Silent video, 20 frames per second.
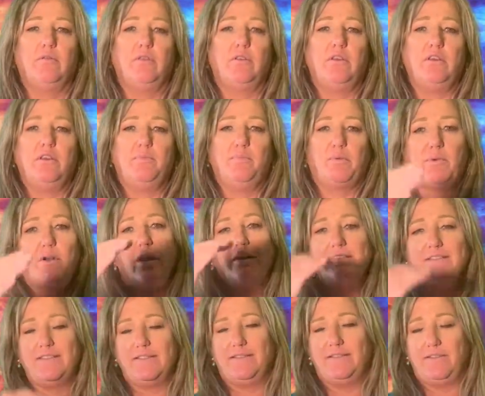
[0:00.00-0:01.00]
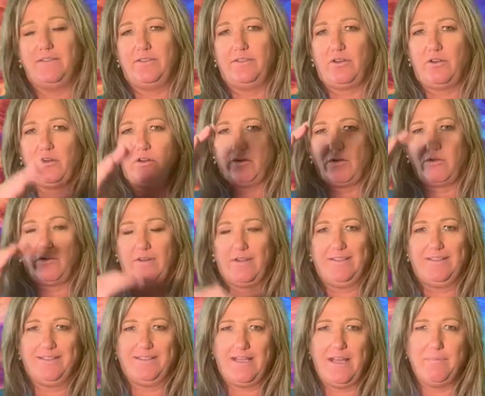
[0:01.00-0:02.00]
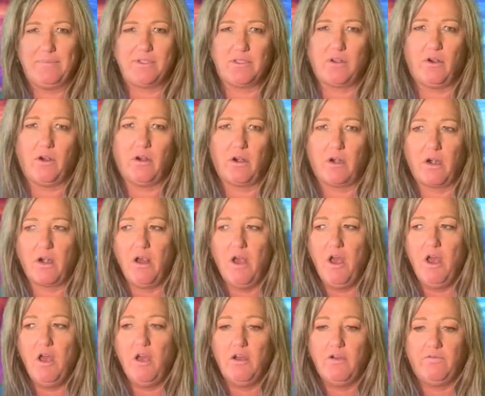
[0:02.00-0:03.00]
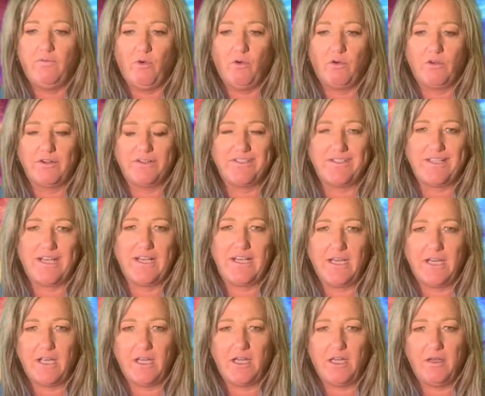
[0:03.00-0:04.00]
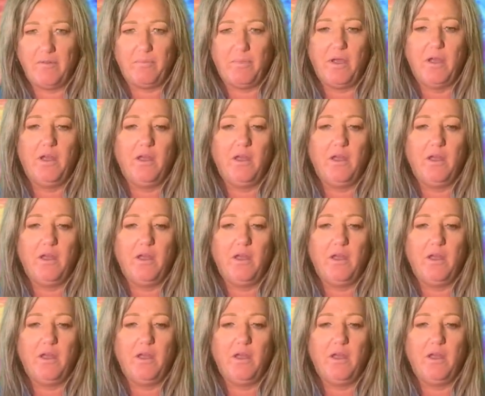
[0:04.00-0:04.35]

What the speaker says: the processes are or the steps are for setting up